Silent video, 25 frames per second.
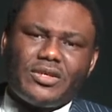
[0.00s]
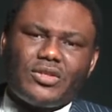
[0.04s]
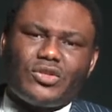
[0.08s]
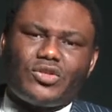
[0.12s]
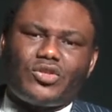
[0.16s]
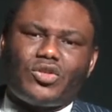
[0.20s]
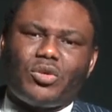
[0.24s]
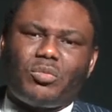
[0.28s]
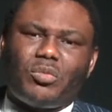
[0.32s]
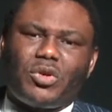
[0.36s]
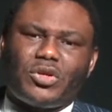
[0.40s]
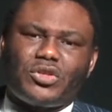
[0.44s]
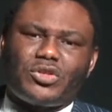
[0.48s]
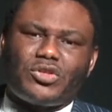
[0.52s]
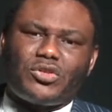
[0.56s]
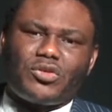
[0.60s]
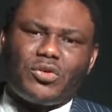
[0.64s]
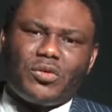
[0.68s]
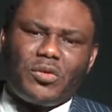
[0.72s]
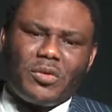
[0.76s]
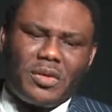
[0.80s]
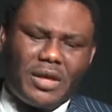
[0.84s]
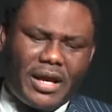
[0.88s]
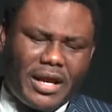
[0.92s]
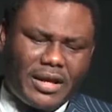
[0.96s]
So much
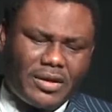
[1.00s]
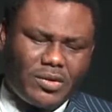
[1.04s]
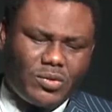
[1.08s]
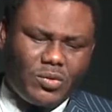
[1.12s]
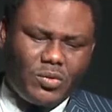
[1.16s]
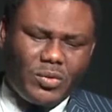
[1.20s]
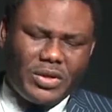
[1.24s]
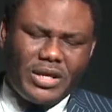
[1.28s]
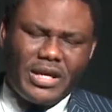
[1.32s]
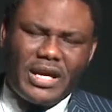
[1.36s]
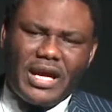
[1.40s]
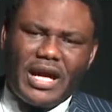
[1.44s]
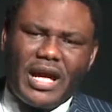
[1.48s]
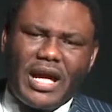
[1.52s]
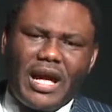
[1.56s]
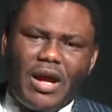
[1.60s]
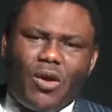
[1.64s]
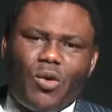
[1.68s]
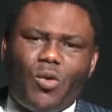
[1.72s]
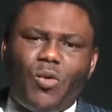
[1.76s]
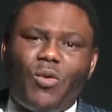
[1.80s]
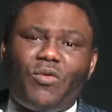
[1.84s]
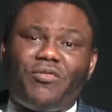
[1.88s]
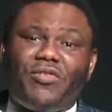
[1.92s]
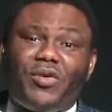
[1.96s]
so that we
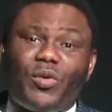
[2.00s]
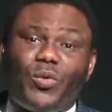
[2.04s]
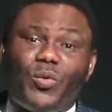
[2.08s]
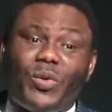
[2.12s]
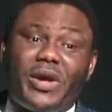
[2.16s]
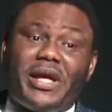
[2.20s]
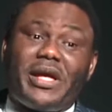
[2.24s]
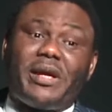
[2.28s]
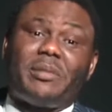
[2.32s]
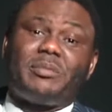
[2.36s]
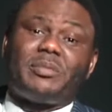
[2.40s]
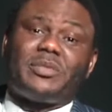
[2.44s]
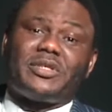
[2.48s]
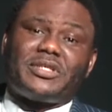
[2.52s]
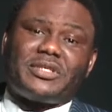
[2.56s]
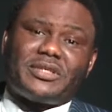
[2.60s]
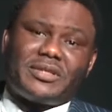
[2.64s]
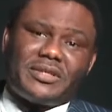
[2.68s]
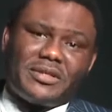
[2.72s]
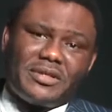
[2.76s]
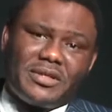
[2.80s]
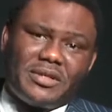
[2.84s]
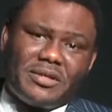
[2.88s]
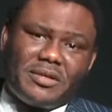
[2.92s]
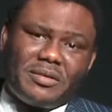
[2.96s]
are
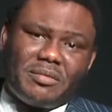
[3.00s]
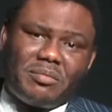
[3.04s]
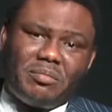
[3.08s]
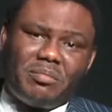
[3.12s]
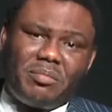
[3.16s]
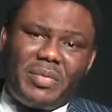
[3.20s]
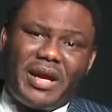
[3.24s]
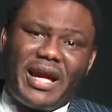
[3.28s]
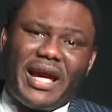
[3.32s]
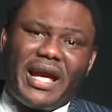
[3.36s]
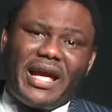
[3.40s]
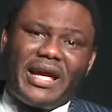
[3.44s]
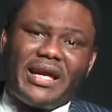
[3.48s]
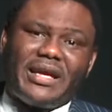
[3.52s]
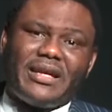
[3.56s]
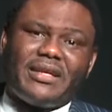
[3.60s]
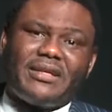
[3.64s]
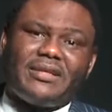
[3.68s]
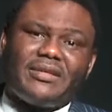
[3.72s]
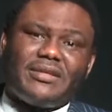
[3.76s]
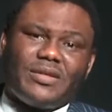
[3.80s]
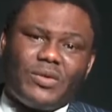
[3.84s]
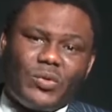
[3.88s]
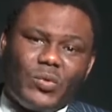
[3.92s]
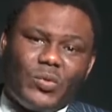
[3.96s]
overwhelmed by
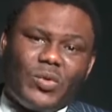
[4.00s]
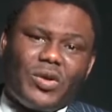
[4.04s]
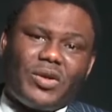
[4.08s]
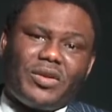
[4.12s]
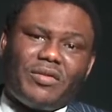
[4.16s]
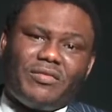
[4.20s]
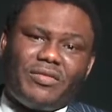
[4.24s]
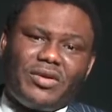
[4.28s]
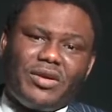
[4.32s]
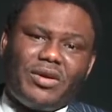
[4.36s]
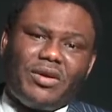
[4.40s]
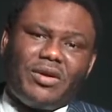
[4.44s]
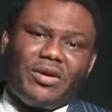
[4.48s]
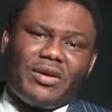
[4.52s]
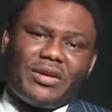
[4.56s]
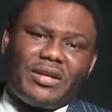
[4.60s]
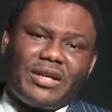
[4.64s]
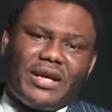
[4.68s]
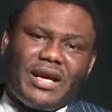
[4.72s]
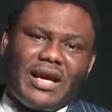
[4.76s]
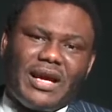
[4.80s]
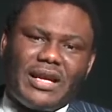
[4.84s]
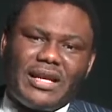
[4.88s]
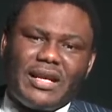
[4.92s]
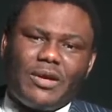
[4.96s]
the word of
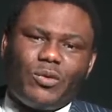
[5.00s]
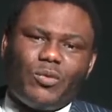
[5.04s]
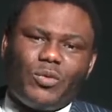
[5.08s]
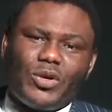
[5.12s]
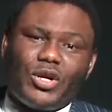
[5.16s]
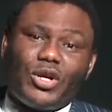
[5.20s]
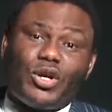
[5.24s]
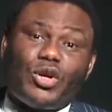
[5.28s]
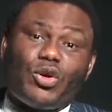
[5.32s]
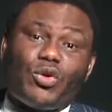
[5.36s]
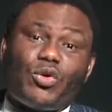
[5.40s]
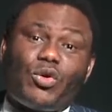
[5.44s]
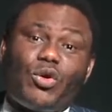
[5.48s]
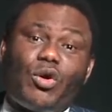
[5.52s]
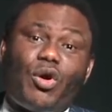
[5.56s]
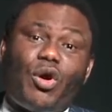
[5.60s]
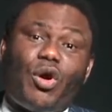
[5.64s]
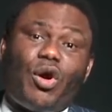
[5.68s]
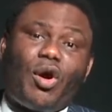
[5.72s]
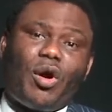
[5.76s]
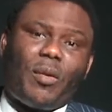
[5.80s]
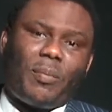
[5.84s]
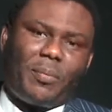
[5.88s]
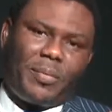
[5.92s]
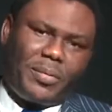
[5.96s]
God, and then we grow
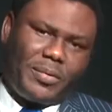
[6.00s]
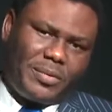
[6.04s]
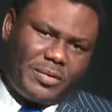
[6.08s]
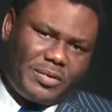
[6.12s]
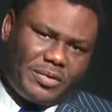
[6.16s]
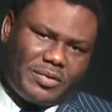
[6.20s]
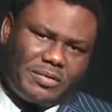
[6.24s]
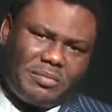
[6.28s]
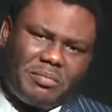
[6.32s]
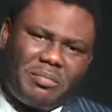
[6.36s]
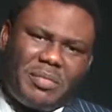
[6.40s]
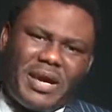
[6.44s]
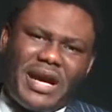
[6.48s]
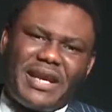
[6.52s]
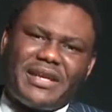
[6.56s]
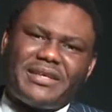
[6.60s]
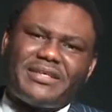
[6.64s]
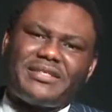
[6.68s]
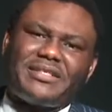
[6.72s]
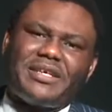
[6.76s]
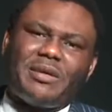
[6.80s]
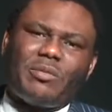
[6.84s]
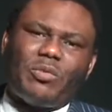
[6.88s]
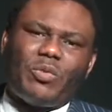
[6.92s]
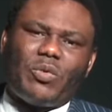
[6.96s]
up by the
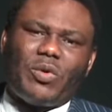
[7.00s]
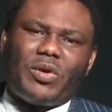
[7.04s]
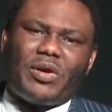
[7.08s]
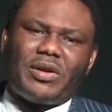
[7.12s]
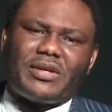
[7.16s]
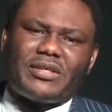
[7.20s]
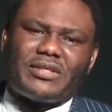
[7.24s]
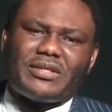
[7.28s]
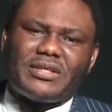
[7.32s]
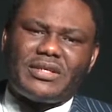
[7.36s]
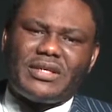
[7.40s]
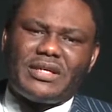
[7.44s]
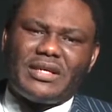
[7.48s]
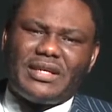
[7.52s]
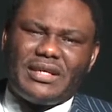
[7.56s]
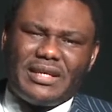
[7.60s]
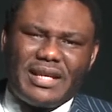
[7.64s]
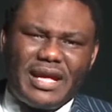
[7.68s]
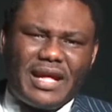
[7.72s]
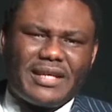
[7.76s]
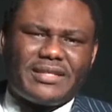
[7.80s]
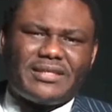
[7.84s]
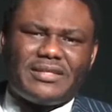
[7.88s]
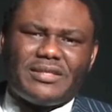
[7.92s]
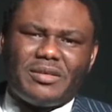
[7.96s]
same word.
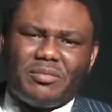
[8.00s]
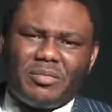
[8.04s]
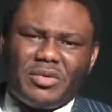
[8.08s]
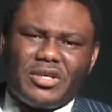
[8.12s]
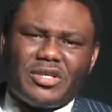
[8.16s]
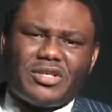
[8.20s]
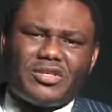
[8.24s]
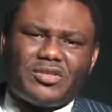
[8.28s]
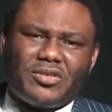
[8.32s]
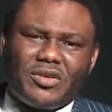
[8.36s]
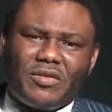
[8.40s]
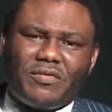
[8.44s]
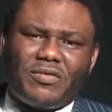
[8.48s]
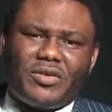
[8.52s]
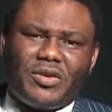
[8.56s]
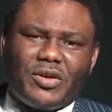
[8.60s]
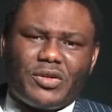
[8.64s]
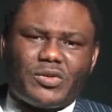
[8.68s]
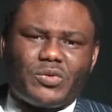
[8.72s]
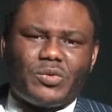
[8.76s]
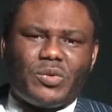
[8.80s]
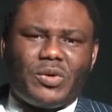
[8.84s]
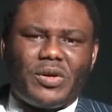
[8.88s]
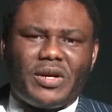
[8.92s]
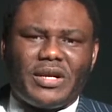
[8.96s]
That's the ministry of
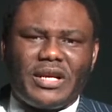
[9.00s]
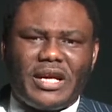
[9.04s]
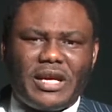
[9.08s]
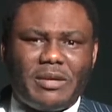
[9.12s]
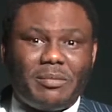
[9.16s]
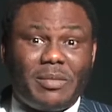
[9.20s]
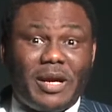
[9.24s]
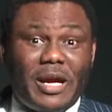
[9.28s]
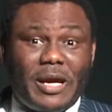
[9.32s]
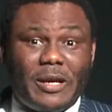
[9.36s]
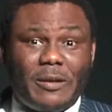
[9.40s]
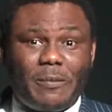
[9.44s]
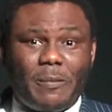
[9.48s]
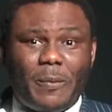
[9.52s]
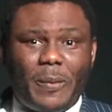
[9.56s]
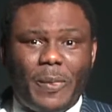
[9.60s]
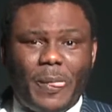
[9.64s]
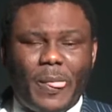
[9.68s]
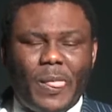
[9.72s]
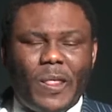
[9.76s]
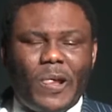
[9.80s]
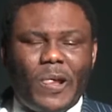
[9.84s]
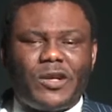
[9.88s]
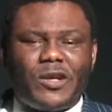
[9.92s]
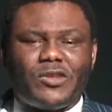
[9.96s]
God's word. Amen.
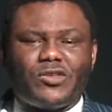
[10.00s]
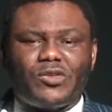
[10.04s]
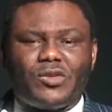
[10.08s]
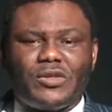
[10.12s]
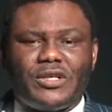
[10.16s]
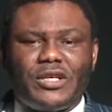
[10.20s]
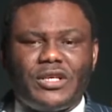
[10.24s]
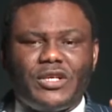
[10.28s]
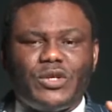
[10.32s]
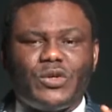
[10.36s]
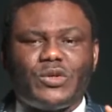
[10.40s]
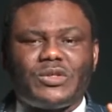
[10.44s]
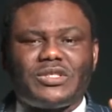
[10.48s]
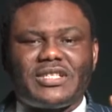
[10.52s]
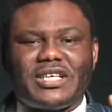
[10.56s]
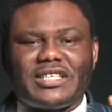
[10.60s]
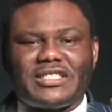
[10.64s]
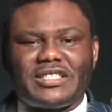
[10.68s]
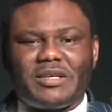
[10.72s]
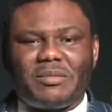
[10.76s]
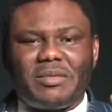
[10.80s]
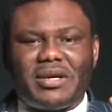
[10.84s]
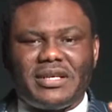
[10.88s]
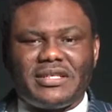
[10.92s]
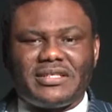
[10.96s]
So the New
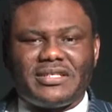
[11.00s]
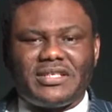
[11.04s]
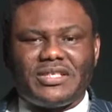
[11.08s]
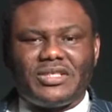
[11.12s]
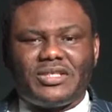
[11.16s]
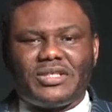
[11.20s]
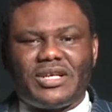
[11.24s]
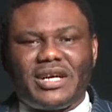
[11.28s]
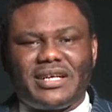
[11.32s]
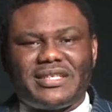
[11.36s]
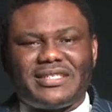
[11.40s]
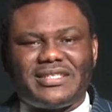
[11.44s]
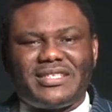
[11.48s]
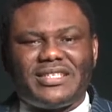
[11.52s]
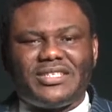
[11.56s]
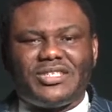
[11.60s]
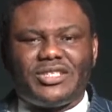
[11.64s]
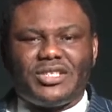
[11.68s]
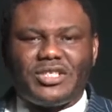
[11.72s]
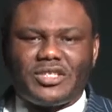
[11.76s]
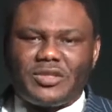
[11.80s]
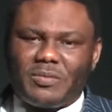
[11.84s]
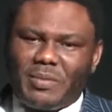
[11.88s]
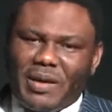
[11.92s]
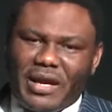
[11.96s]
Testament teacher
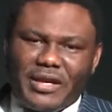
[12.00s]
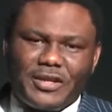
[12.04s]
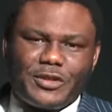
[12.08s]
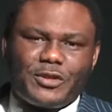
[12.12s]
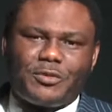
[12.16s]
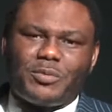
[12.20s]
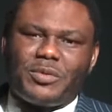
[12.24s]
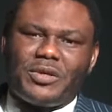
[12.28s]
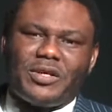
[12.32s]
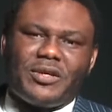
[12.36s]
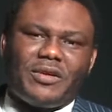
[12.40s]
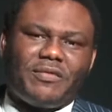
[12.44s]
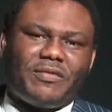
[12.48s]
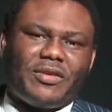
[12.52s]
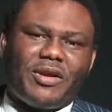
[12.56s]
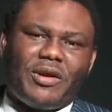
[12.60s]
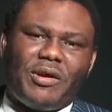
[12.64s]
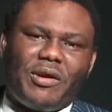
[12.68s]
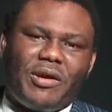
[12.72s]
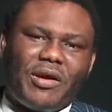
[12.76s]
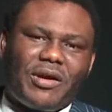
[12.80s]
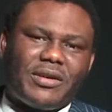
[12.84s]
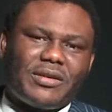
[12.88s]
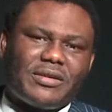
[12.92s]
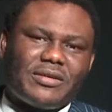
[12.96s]
teaches by the Spirit of
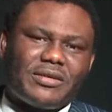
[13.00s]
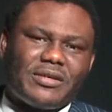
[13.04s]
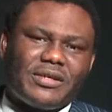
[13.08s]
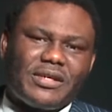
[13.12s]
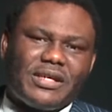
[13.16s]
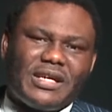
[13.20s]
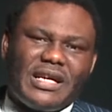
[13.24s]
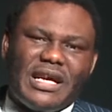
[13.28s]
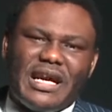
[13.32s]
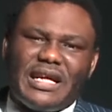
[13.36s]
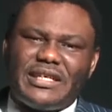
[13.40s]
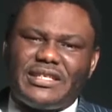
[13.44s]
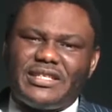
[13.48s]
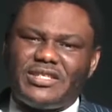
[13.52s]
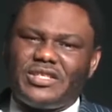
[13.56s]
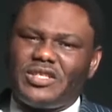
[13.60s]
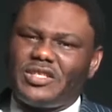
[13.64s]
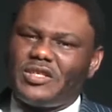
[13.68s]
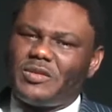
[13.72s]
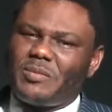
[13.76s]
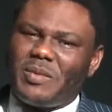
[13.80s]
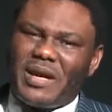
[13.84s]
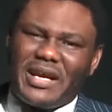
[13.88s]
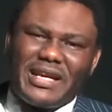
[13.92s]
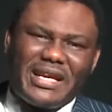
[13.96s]
God. He
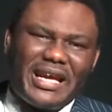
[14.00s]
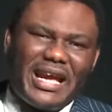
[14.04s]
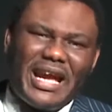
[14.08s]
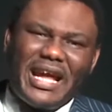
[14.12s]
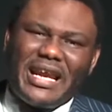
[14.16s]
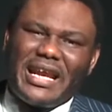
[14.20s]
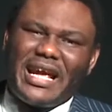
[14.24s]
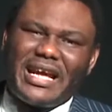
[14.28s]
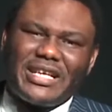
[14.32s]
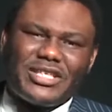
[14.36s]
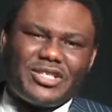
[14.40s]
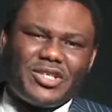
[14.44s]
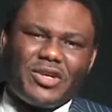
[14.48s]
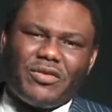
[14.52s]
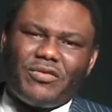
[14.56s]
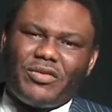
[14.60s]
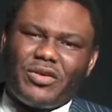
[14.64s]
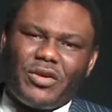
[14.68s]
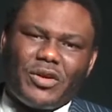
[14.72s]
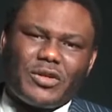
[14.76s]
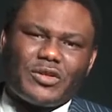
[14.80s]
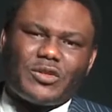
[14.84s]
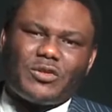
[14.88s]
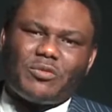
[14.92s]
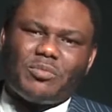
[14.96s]
teaches by the energy of
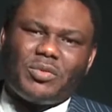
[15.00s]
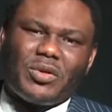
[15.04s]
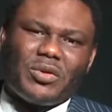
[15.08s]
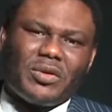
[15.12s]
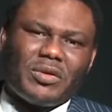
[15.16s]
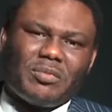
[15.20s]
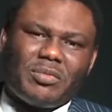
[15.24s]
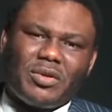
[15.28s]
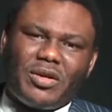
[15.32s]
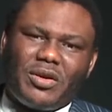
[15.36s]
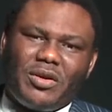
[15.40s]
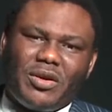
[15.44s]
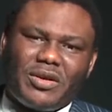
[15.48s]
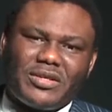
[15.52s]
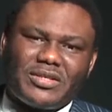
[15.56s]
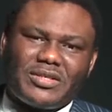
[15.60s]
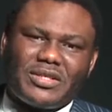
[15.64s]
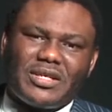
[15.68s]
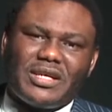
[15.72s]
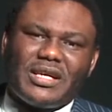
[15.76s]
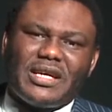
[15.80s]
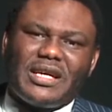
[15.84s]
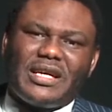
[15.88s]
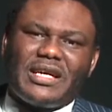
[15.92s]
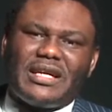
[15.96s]
God's Spirit,
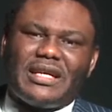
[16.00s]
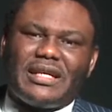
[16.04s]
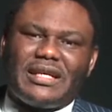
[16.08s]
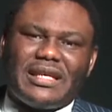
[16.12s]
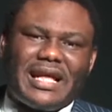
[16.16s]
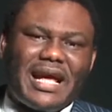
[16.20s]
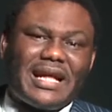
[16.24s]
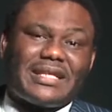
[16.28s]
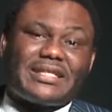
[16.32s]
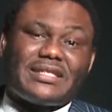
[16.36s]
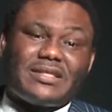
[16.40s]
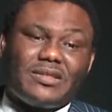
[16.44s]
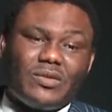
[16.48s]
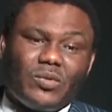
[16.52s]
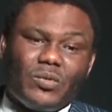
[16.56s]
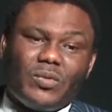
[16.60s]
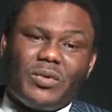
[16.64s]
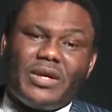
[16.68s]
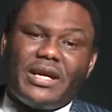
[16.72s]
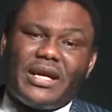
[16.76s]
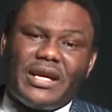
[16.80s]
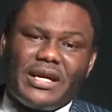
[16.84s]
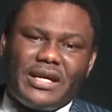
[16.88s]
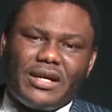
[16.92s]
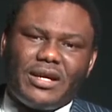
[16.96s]
because that's the
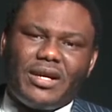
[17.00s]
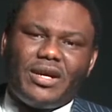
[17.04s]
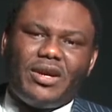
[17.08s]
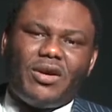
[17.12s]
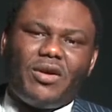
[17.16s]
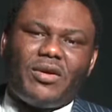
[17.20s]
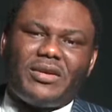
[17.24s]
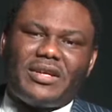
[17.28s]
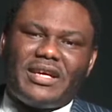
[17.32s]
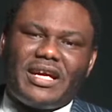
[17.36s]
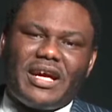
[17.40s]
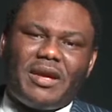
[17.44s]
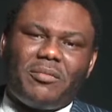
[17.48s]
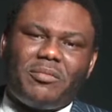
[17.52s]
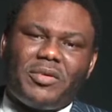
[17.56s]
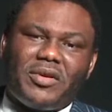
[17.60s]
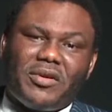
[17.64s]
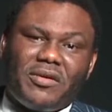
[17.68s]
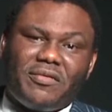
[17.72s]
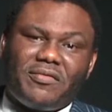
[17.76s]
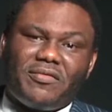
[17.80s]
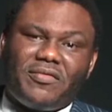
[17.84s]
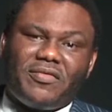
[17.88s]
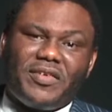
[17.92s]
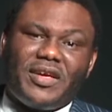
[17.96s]
way God can
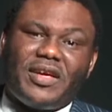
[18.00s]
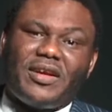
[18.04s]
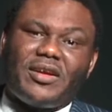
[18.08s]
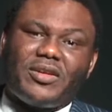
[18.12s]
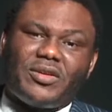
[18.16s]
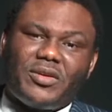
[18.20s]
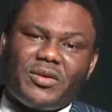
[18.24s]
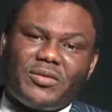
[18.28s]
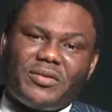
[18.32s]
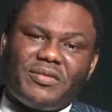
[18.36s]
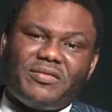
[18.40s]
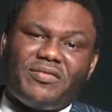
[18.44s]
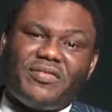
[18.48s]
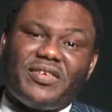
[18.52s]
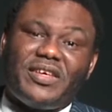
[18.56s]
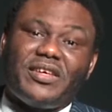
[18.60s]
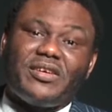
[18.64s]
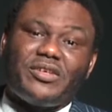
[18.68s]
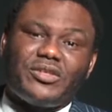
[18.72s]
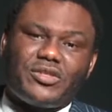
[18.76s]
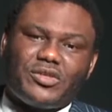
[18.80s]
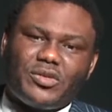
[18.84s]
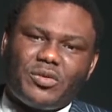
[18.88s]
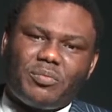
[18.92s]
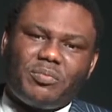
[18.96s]
be unveiled or
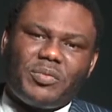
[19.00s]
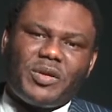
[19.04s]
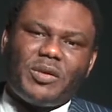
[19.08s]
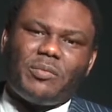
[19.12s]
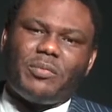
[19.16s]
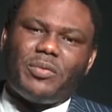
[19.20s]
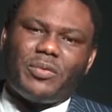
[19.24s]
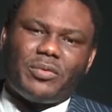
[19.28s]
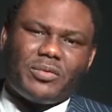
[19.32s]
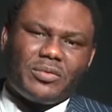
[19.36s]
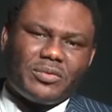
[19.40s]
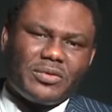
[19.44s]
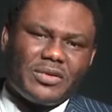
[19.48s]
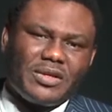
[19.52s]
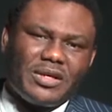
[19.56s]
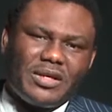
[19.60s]
revealed to people.